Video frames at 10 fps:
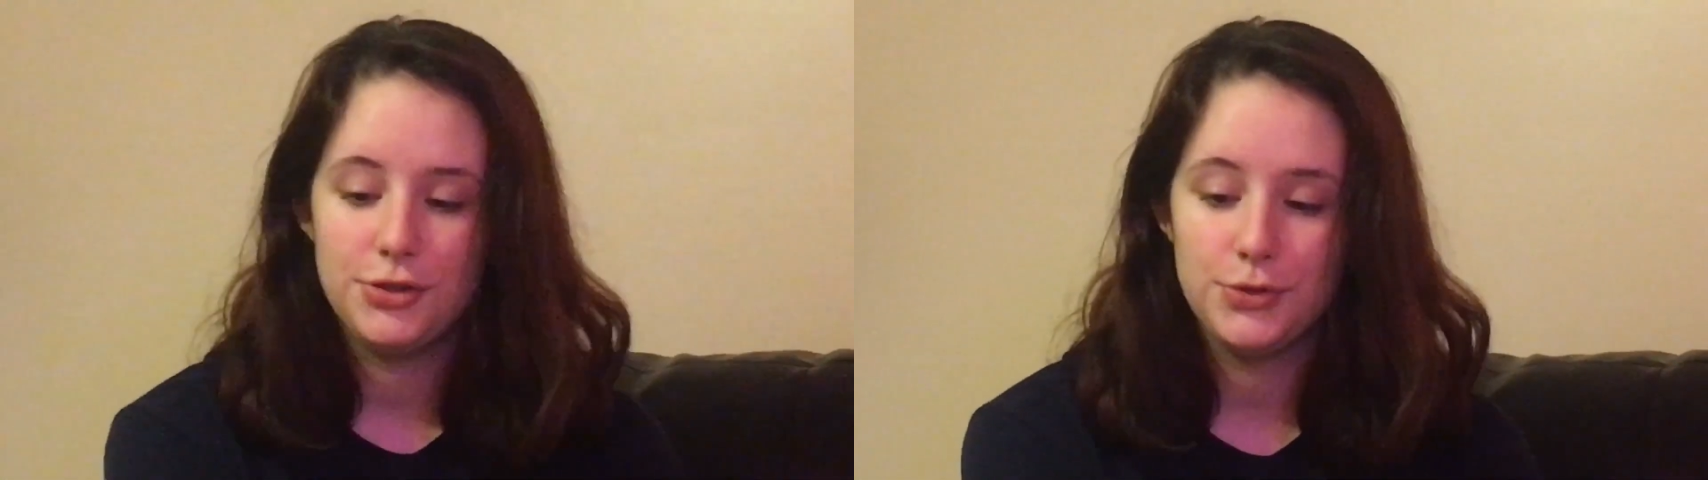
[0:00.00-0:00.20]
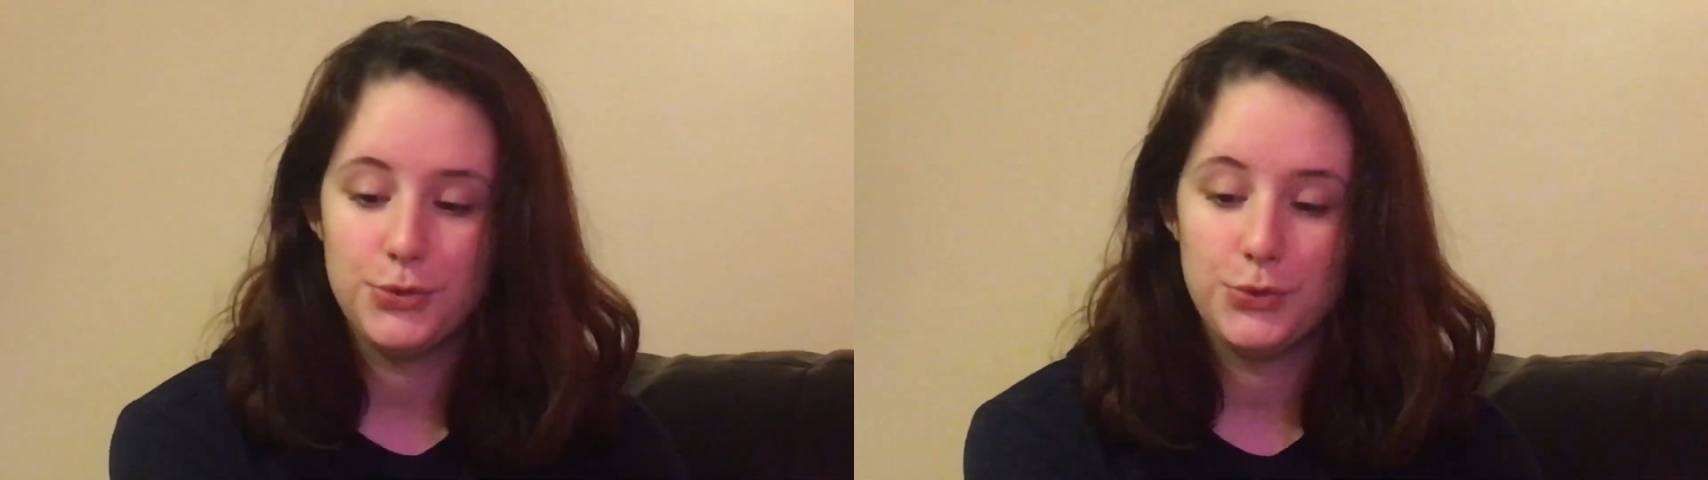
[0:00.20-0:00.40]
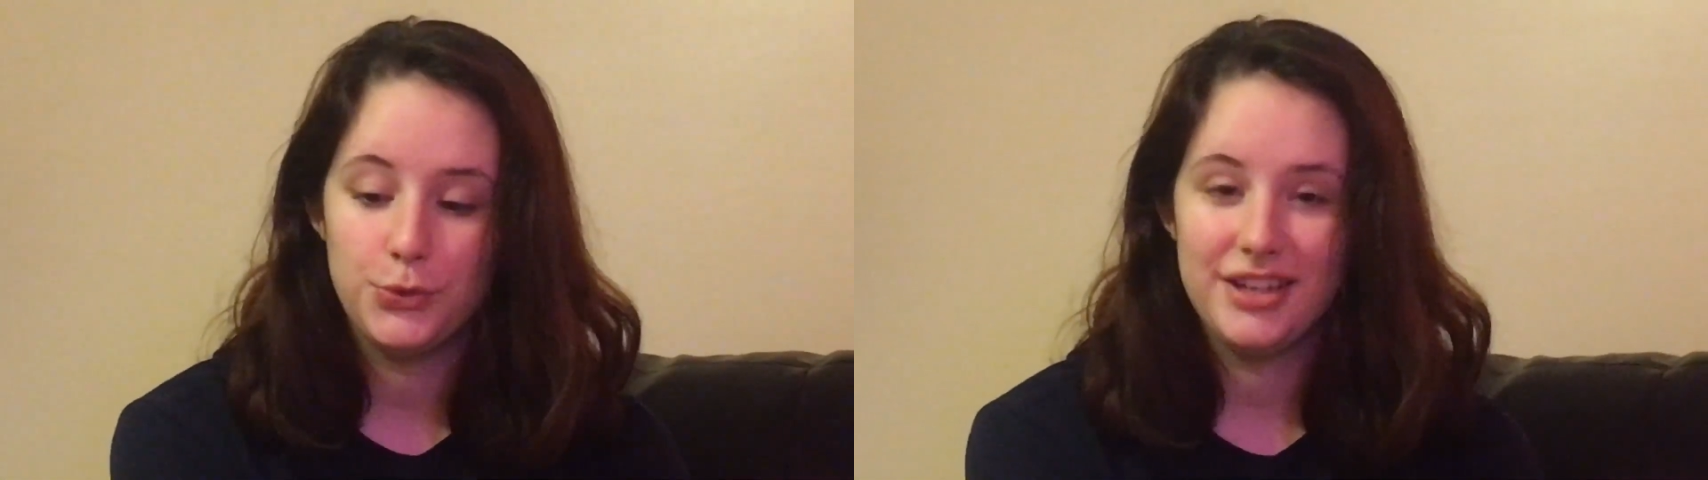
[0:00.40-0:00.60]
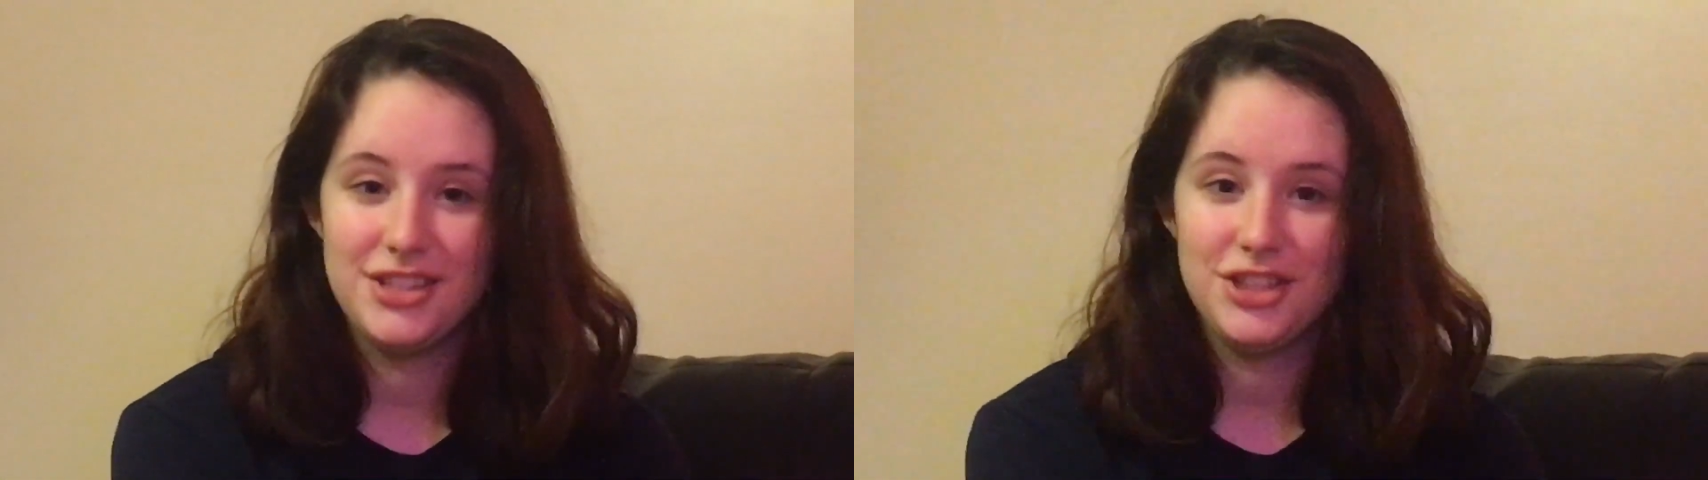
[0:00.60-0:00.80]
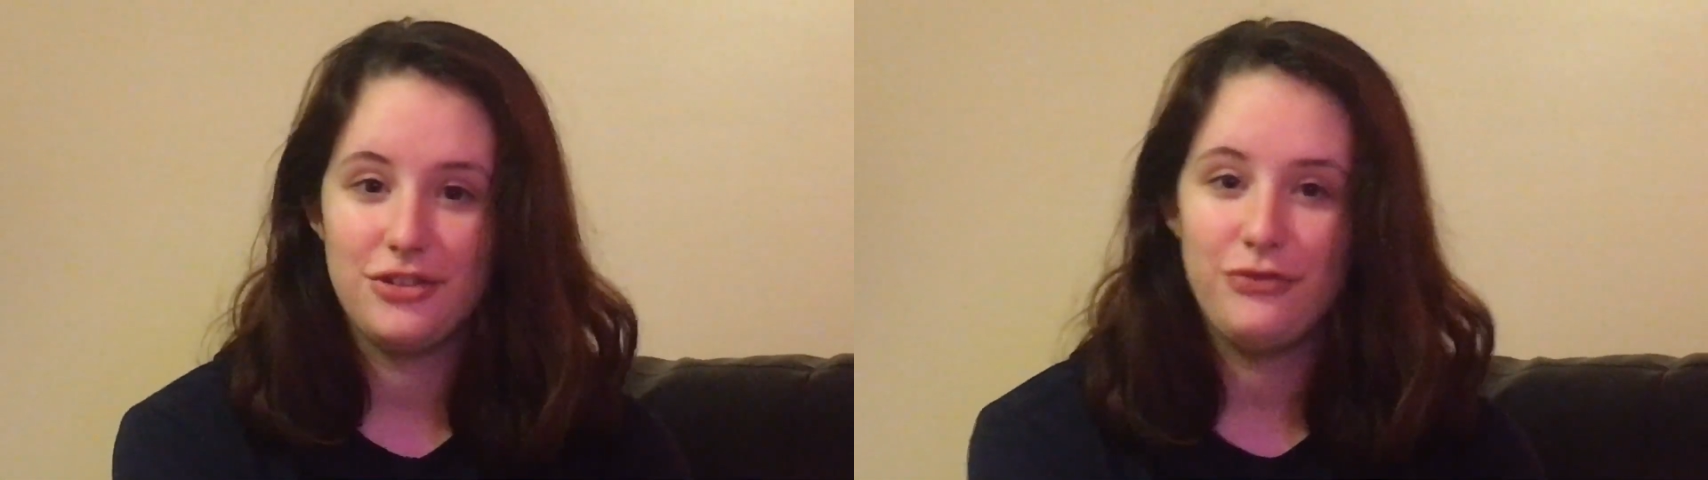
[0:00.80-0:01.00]
to
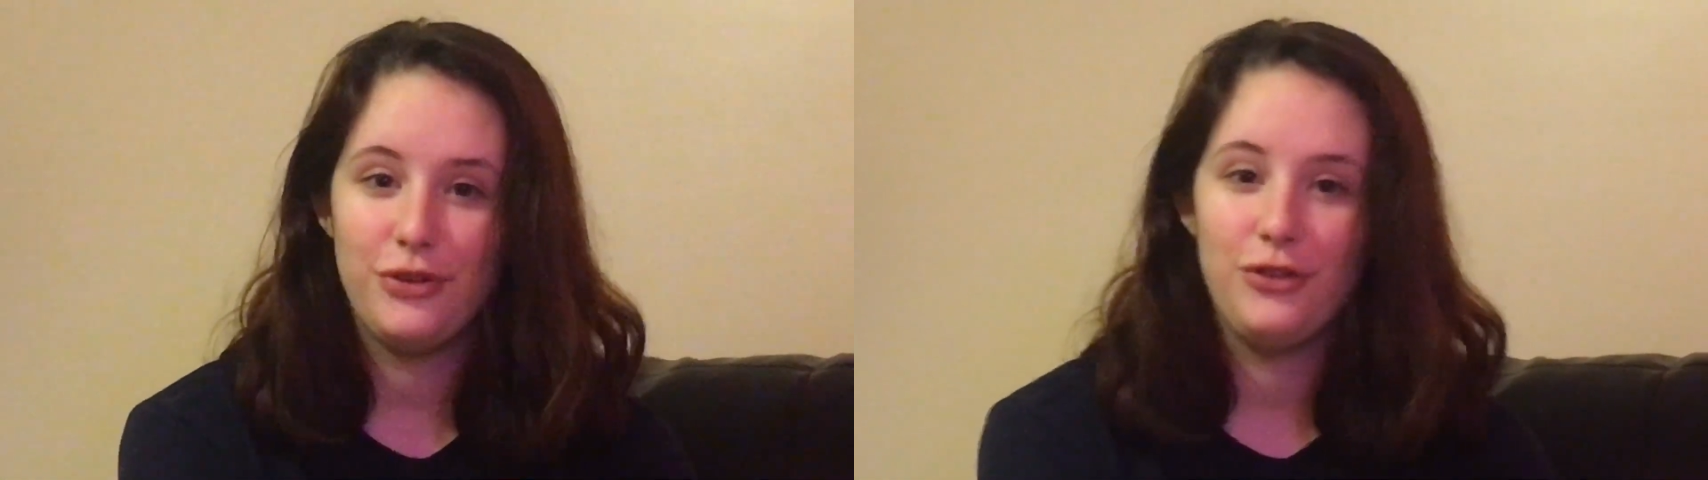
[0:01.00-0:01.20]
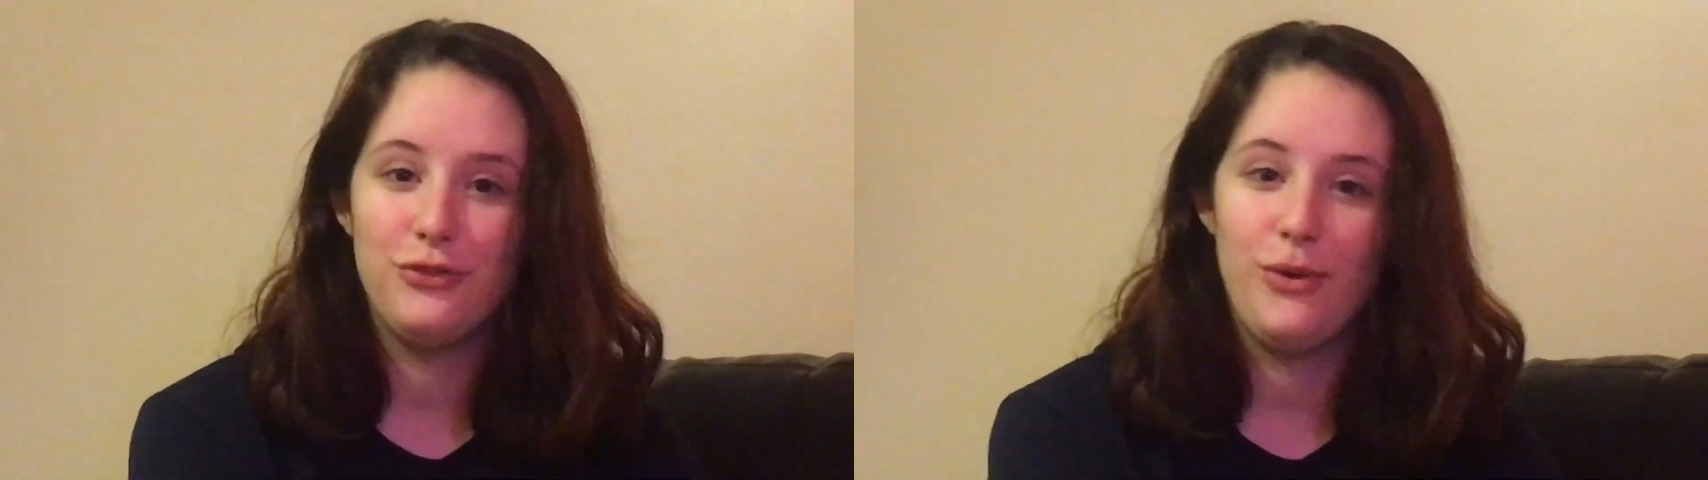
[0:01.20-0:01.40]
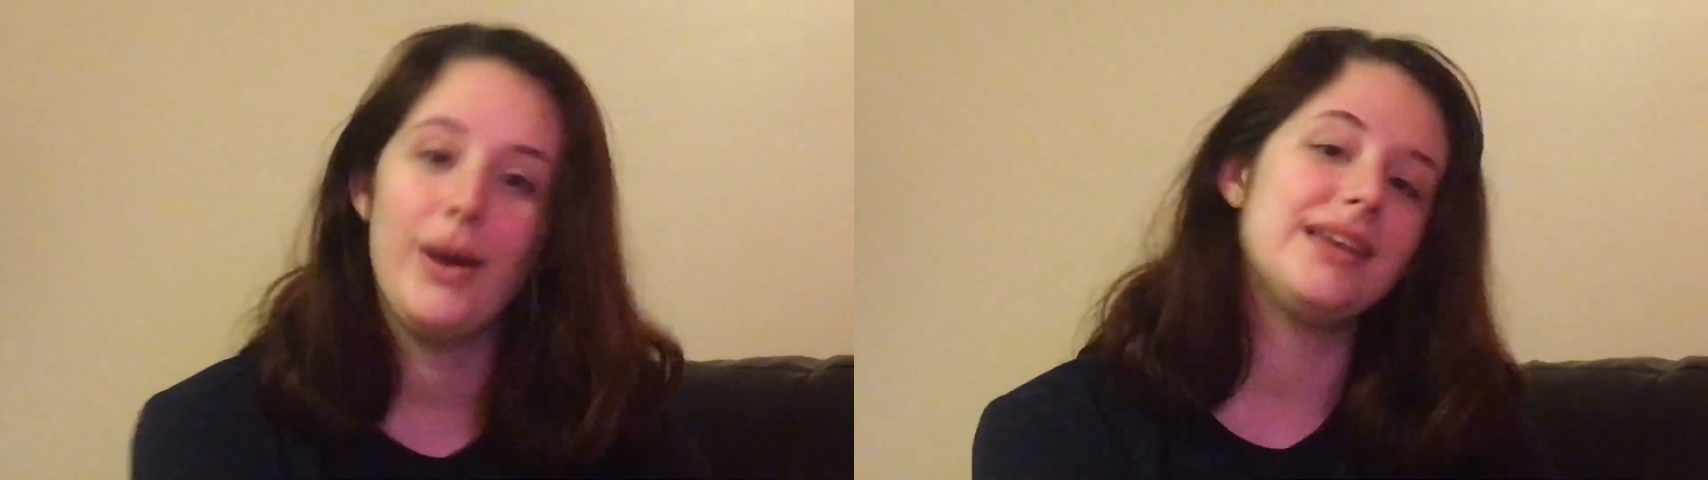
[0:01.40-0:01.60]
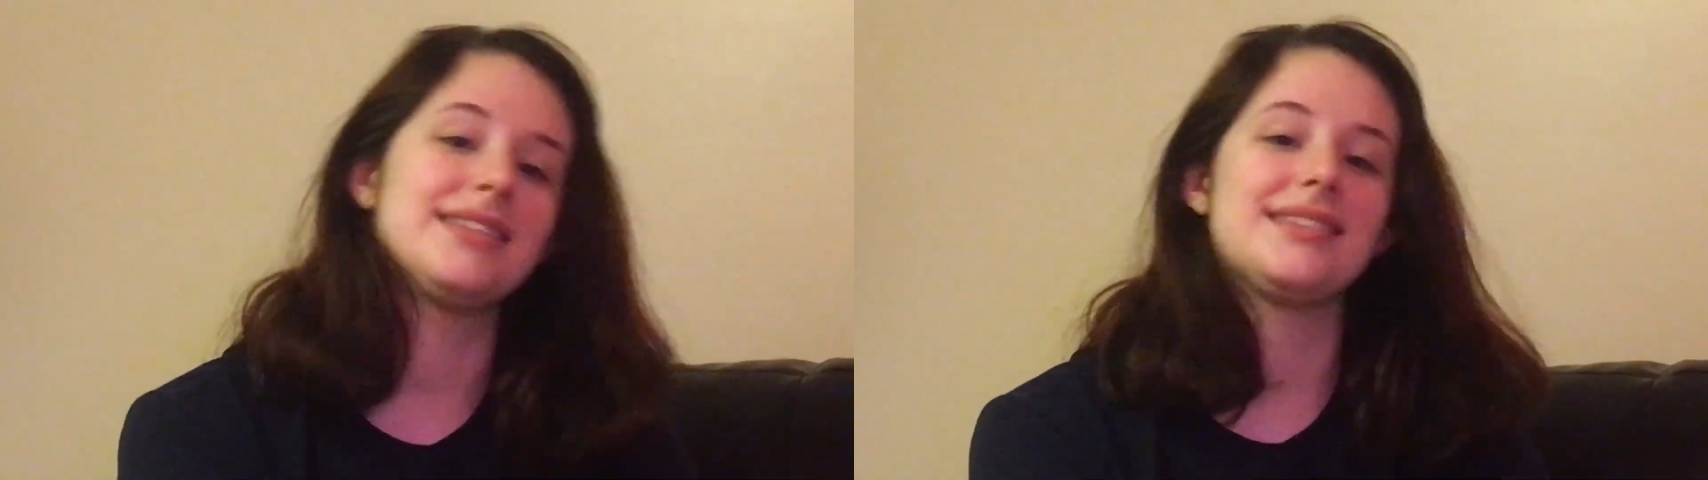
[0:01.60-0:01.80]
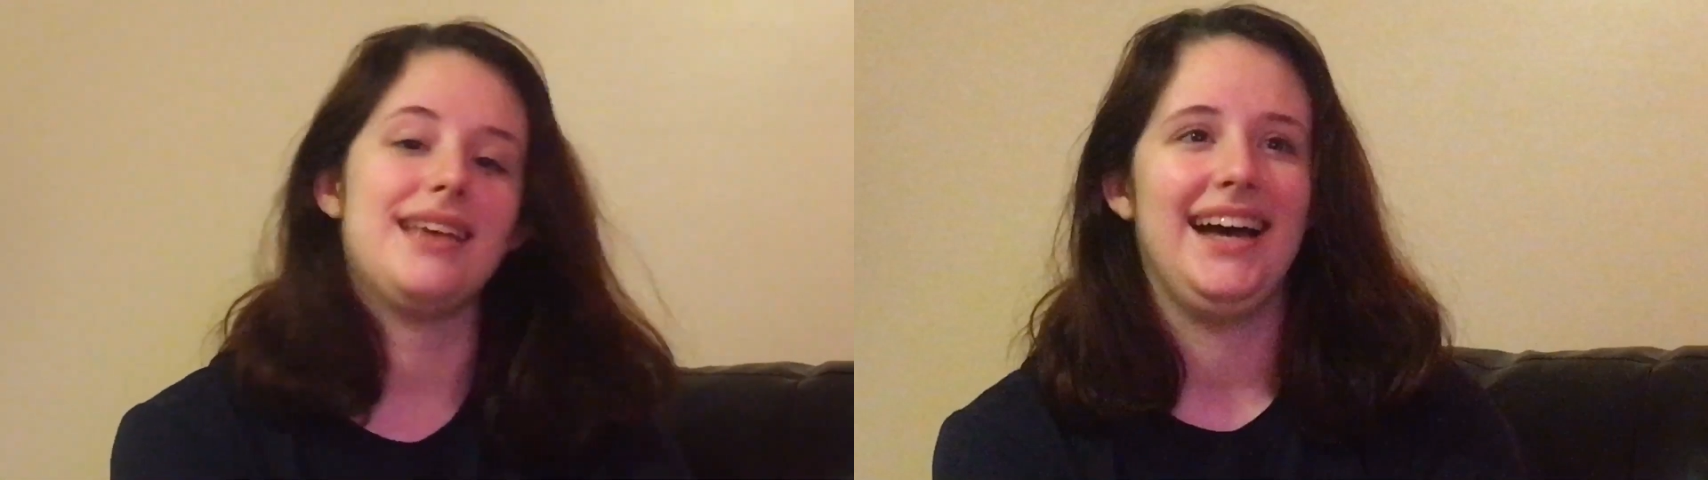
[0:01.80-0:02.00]
audition for The
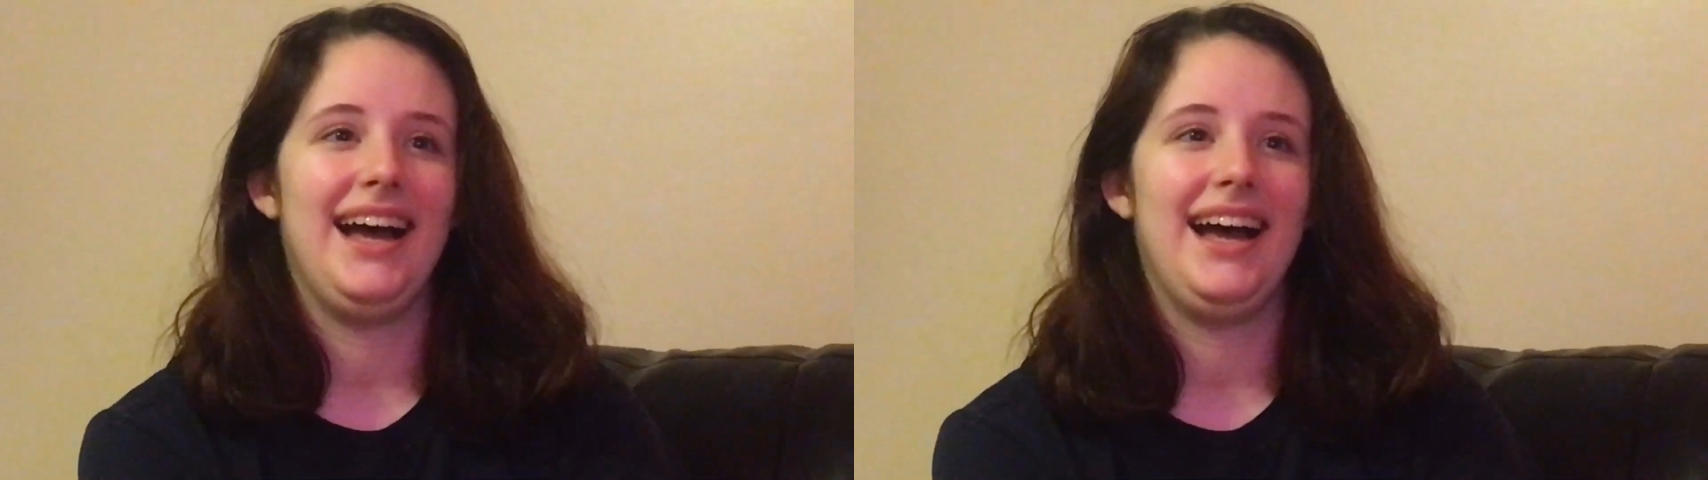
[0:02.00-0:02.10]
Voice.